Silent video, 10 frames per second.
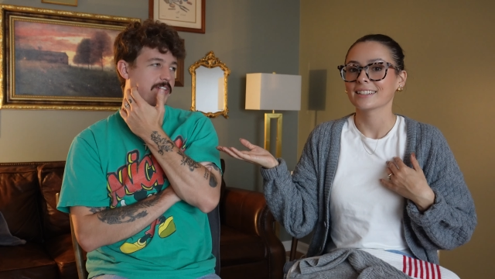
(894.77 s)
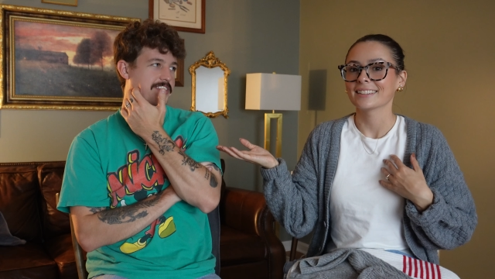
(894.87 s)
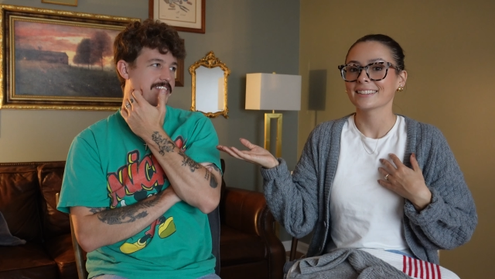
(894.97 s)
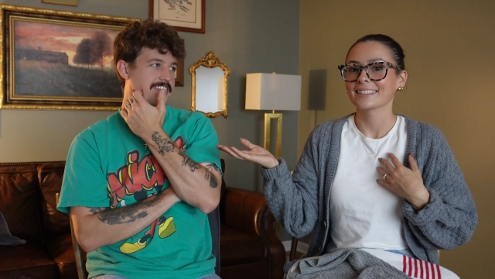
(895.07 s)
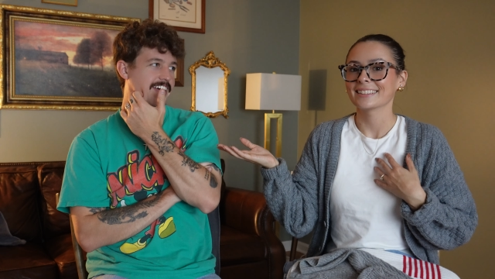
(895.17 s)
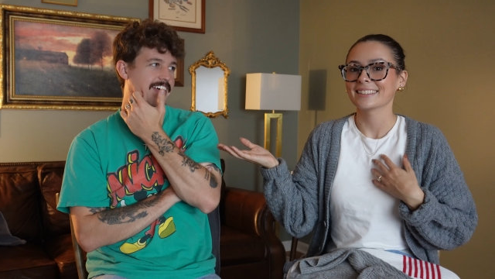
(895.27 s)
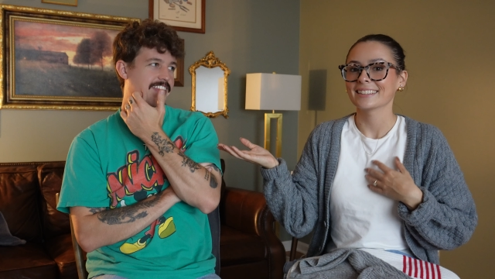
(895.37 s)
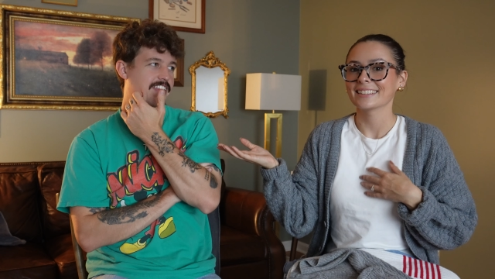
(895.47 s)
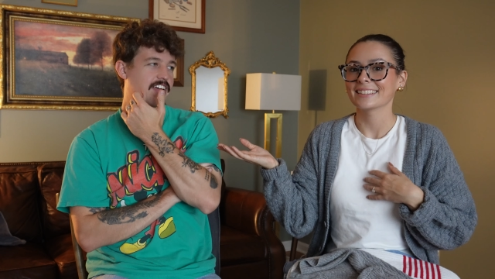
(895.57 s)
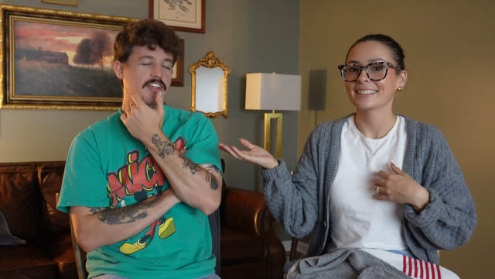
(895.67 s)
Speaker 1: What is it? Uh,
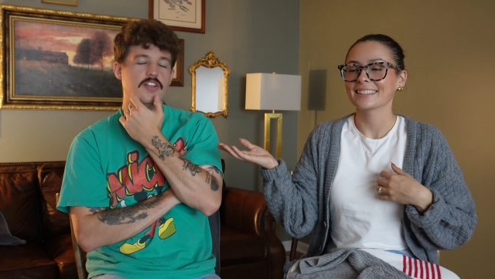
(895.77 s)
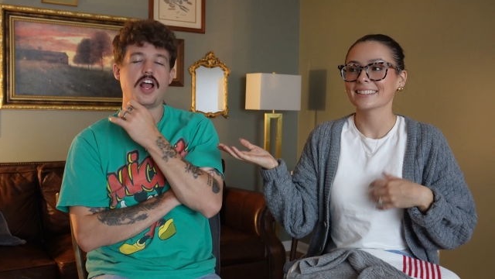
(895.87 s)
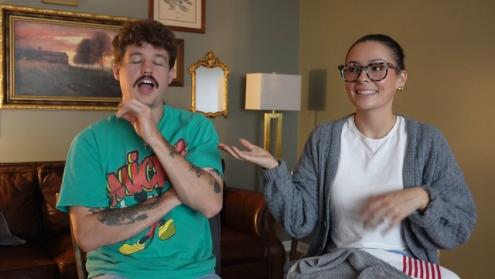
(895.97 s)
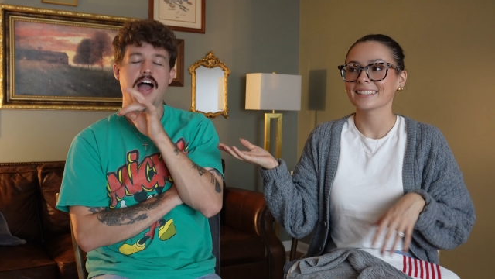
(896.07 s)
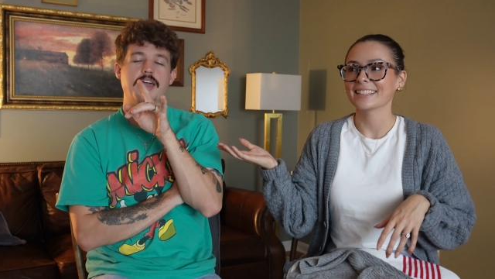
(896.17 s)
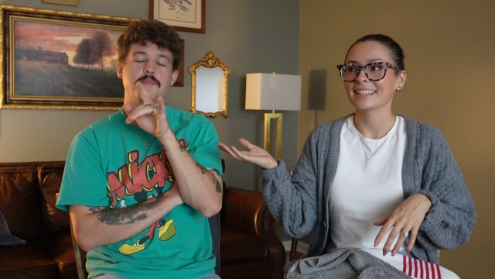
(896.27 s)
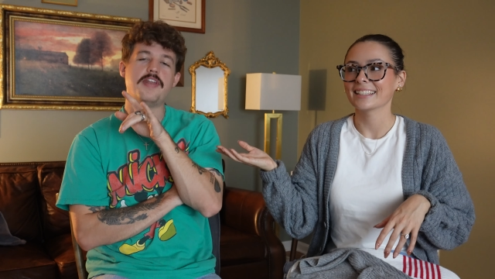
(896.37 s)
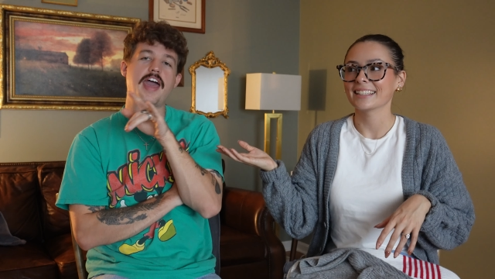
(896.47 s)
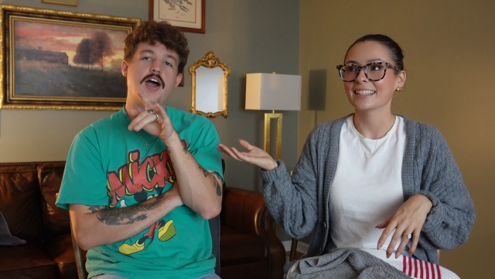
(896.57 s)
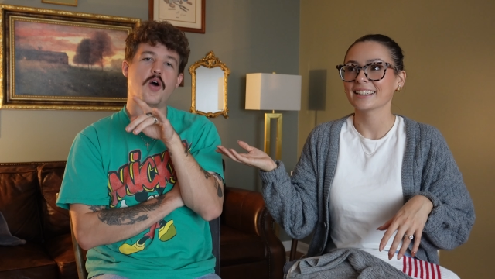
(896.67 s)
the I am
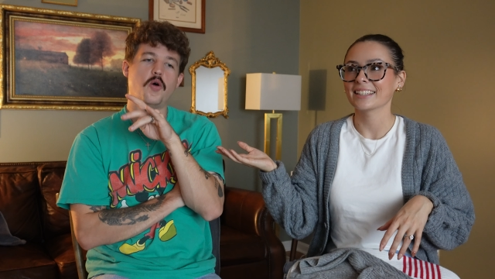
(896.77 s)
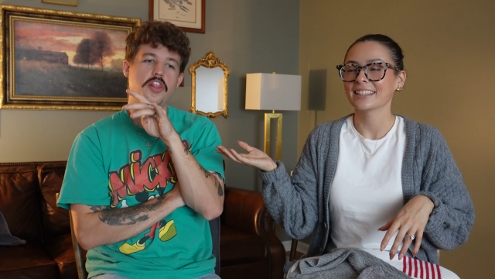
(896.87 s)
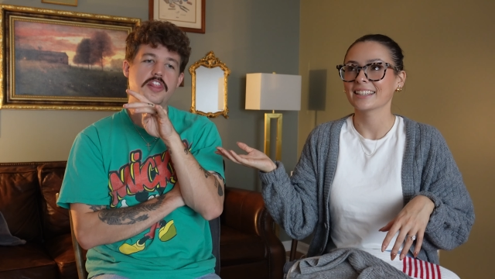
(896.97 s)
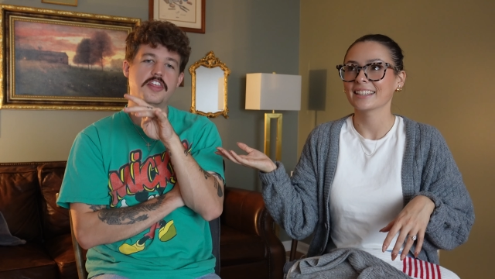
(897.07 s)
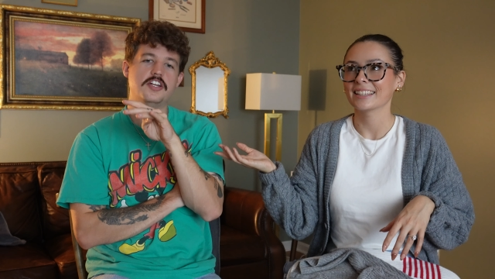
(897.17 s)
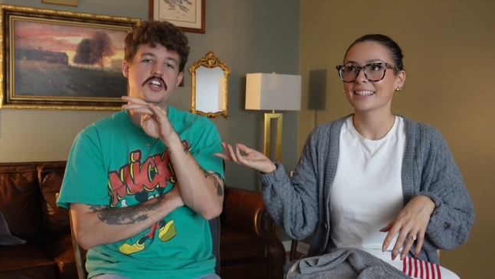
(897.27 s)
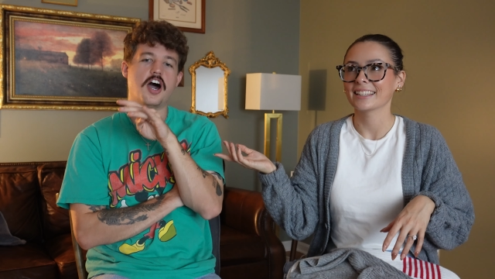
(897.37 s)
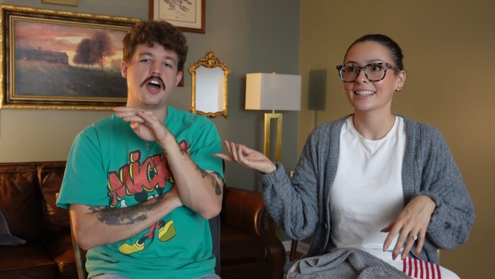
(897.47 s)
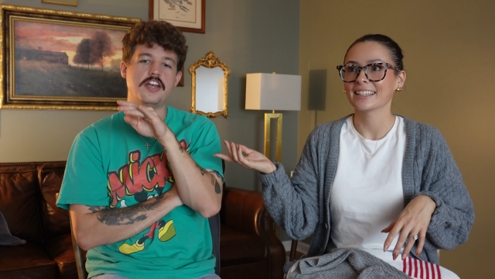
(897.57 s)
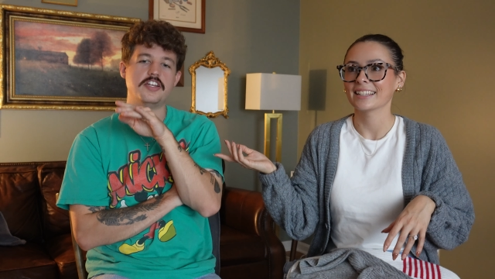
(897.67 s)
now the
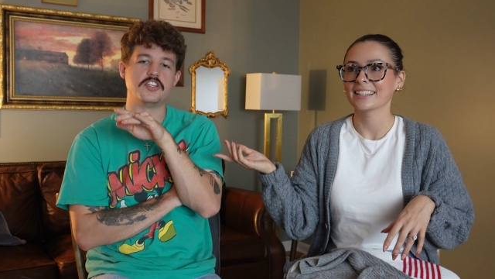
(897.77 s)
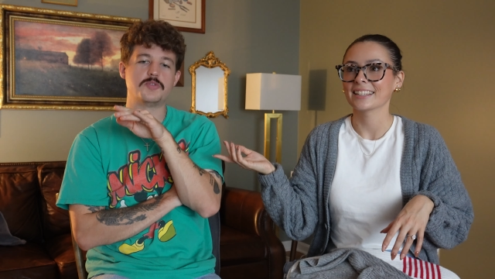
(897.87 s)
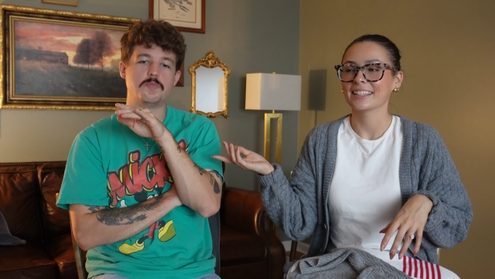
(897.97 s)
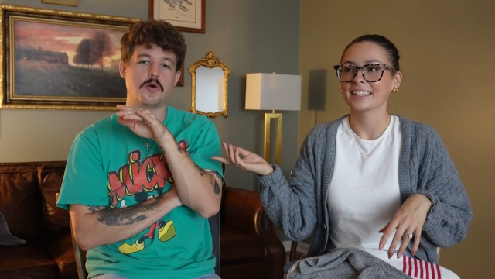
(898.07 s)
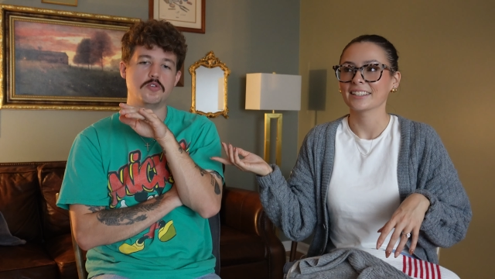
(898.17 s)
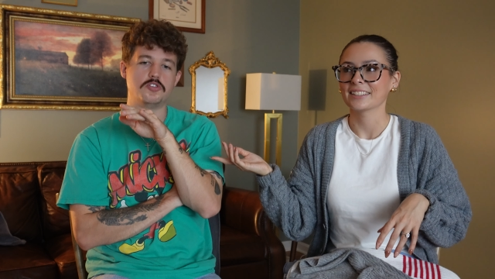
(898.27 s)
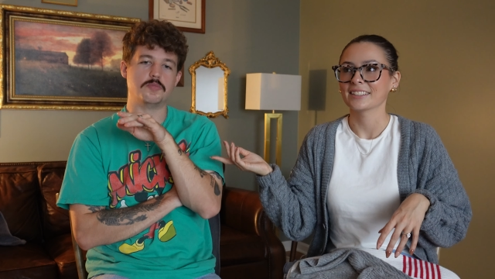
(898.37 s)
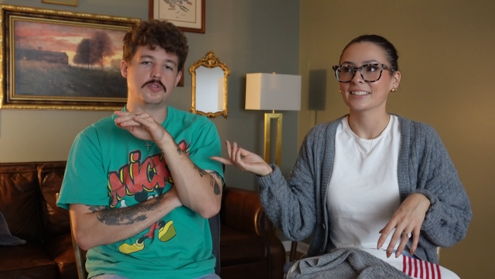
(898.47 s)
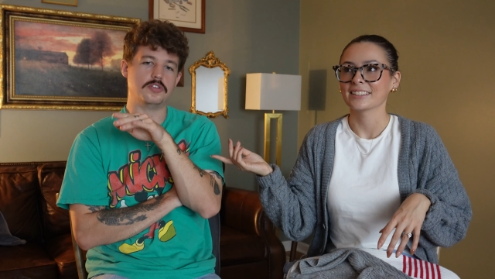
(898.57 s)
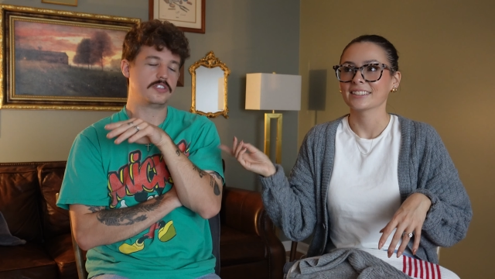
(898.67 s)

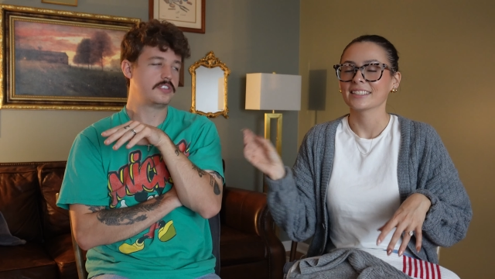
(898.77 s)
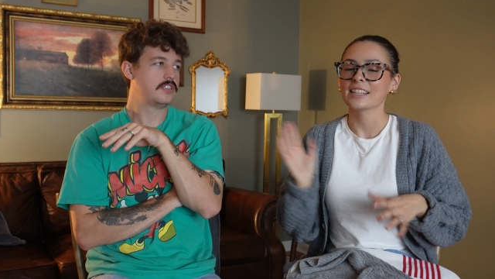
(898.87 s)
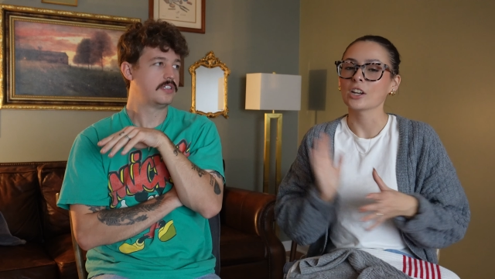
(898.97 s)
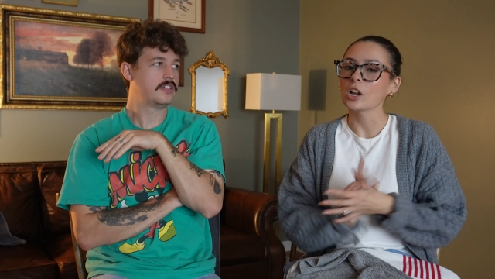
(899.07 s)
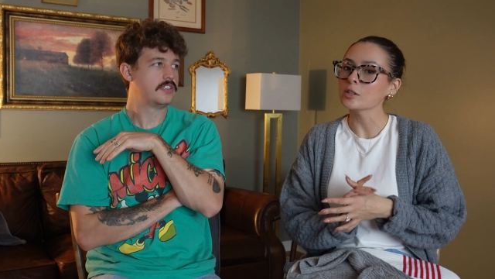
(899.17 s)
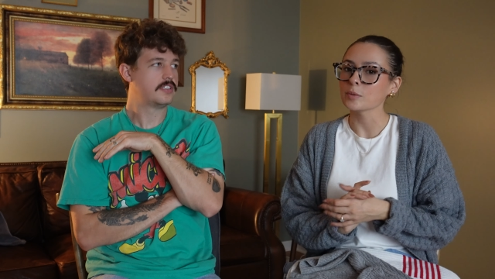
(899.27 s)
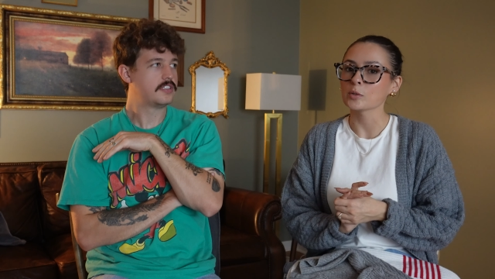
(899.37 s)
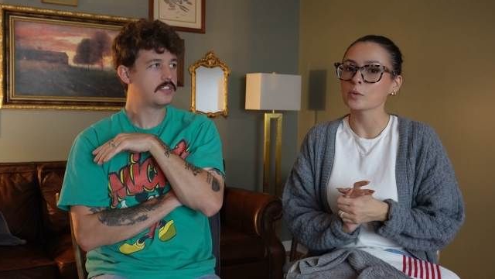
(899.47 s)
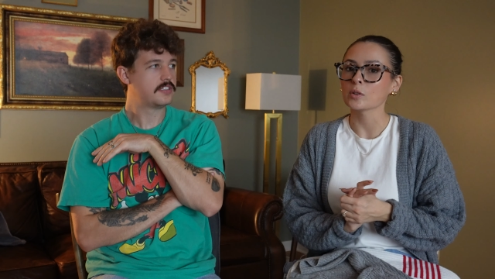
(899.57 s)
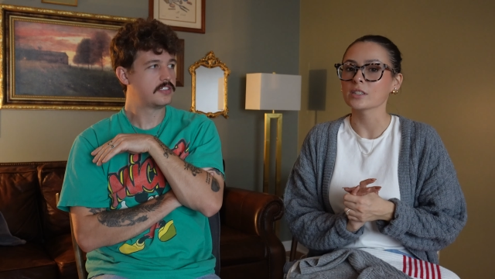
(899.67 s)
non-disposables.
Speaker 2: The
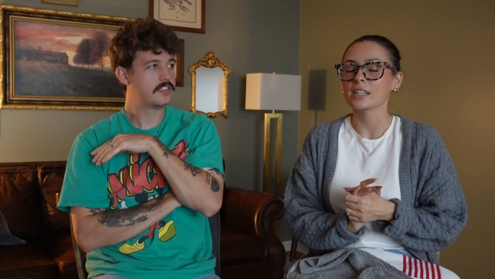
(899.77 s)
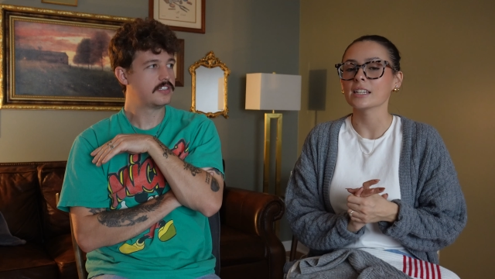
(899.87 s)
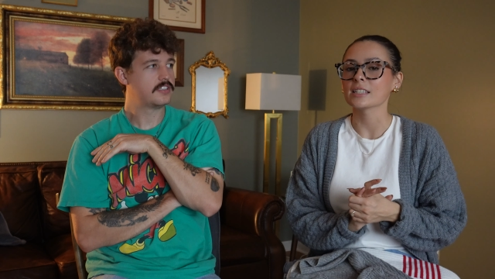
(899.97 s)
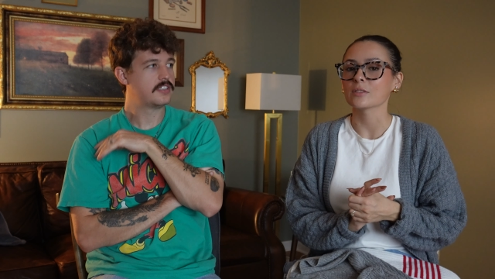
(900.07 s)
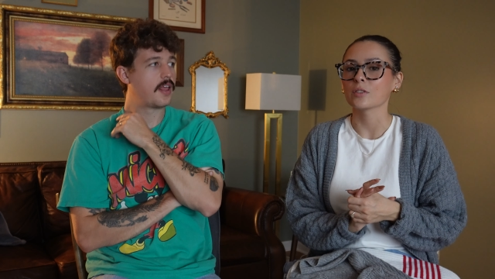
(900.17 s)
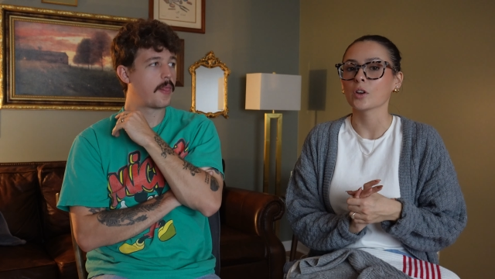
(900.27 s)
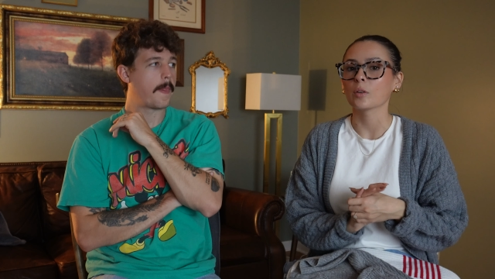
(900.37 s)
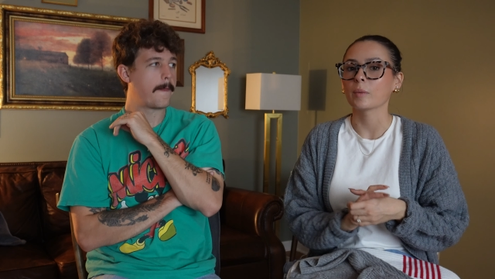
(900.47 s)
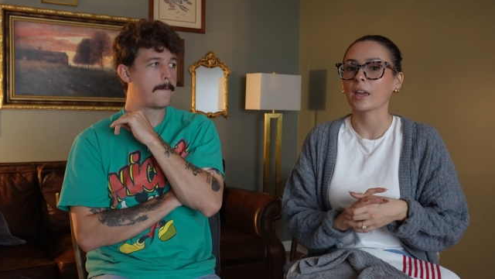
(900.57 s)
non-disposables. He is a film